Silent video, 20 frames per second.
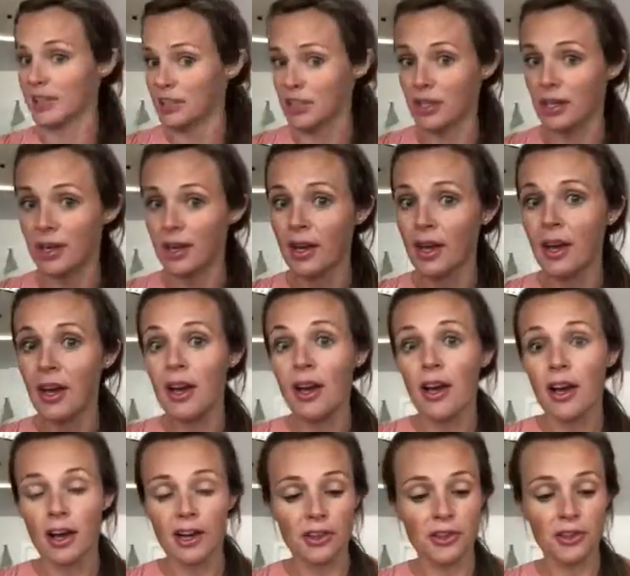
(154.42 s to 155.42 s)
Nectar,
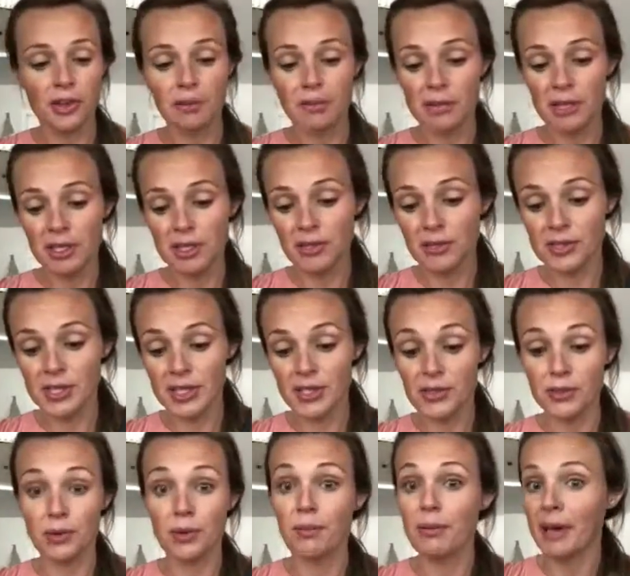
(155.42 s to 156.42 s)
although I've been using
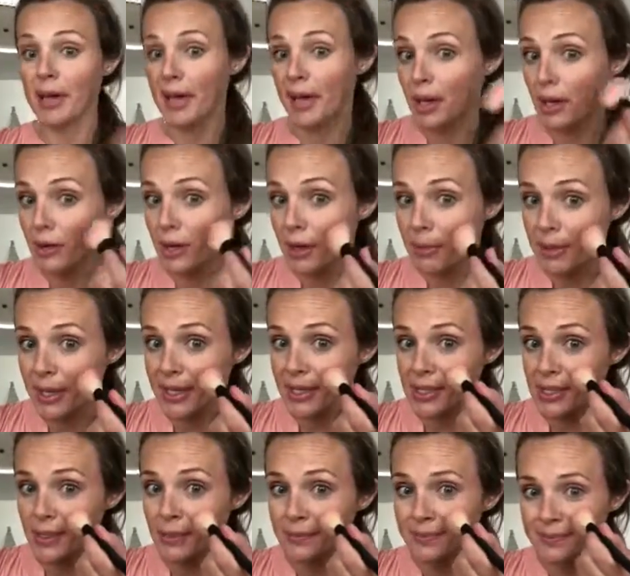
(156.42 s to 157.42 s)
Sorbet quite a bit
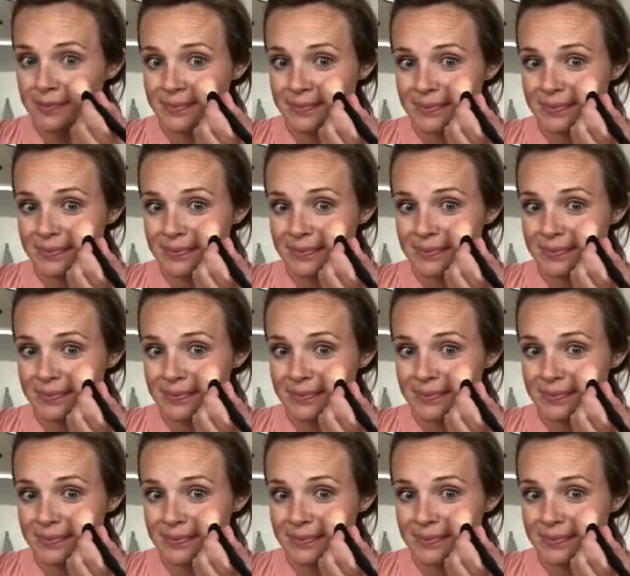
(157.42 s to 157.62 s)
too.